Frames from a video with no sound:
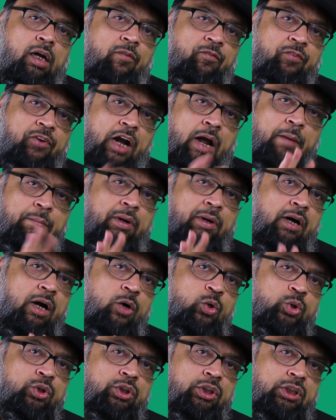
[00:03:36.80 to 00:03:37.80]
from
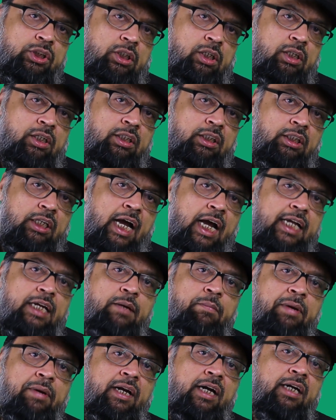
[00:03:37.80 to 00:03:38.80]
around
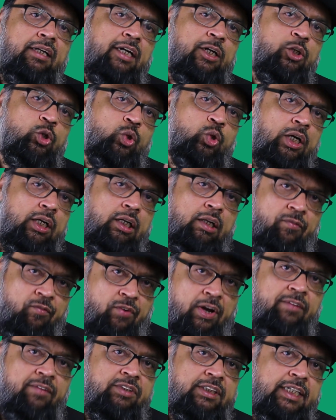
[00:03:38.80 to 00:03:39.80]
9 minutes and
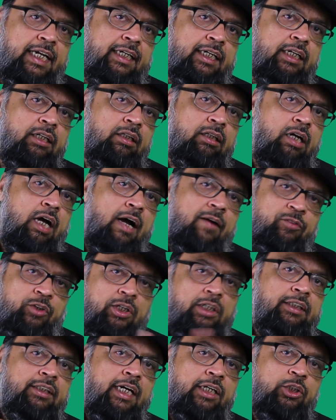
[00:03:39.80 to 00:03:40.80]
25 seconds.
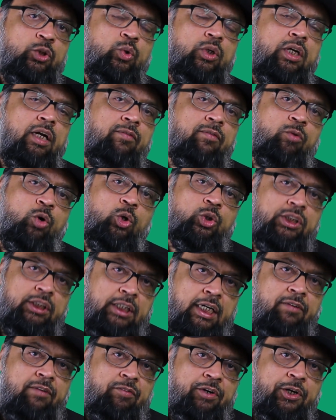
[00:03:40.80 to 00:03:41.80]
After that, you can watch
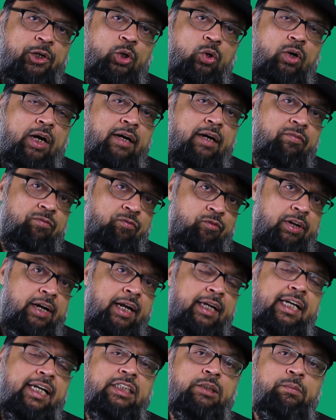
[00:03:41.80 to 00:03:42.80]
that video and where
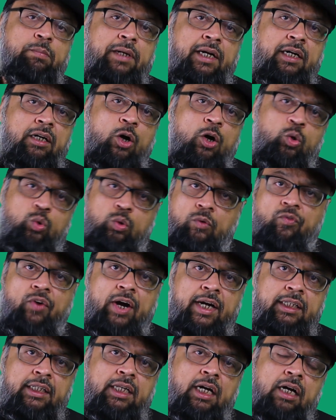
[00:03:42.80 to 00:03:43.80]
I explained how to
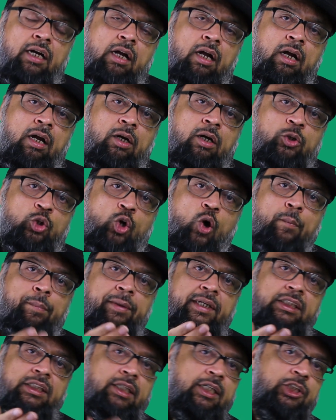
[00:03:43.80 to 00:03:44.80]
find the top
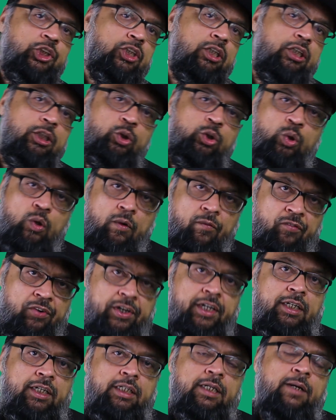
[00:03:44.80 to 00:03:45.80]
researcher in your
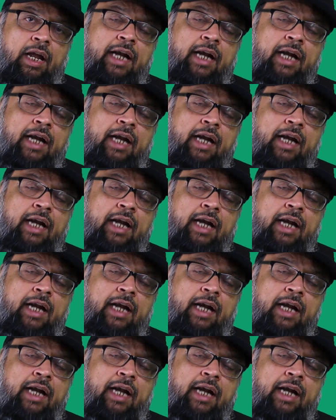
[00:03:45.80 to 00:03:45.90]
field.